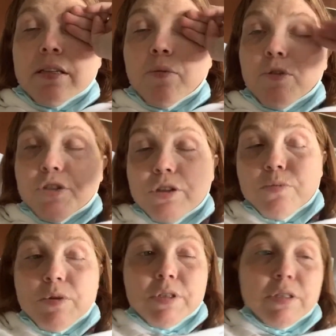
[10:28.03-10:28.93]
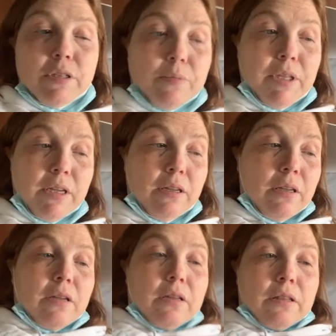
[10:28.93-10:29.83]
I wish this wasn't something
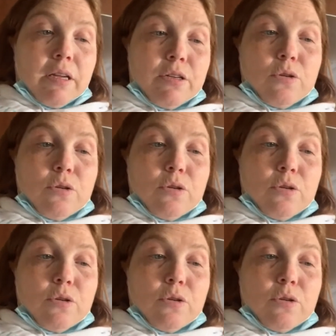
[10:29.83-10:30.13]
that is